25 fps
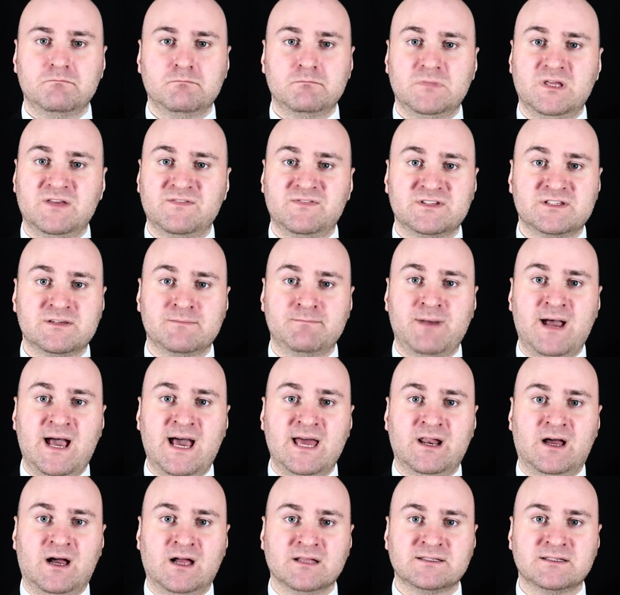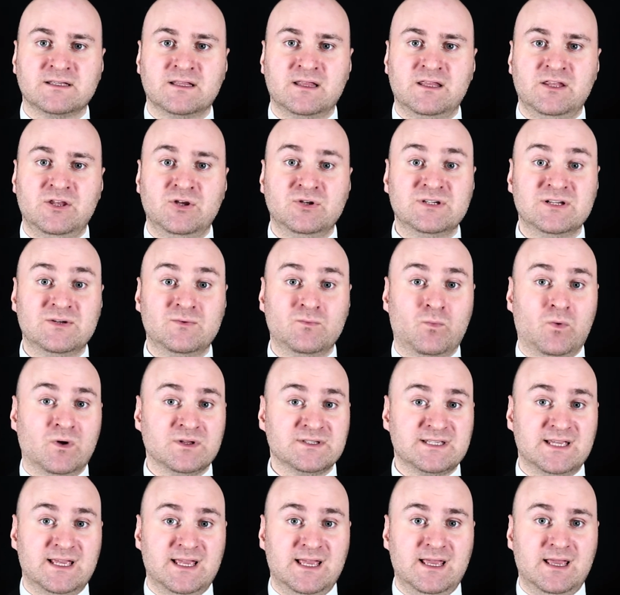If it's a bad answer that you didn't want
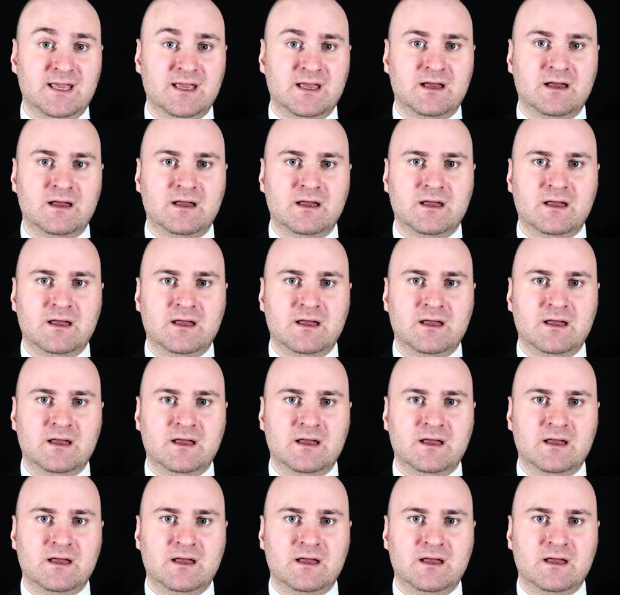to hear,